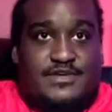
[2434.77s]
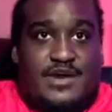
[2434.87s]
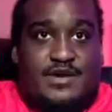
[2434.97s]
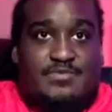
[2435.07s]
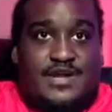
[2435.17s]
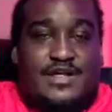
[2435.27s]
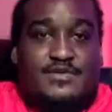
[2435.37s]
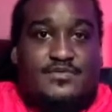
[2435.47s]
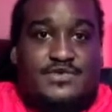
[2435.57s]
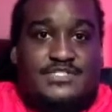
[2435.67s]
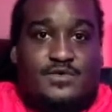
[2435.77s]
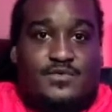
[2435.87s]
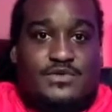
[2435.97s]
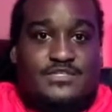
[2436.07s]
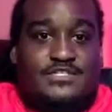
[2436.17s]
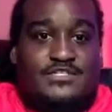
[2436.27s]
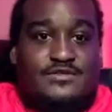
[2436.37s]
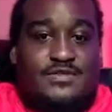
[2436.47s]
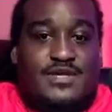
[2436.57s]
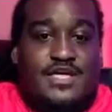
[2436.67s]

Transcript: how do I put it? I don't even want to say the word system.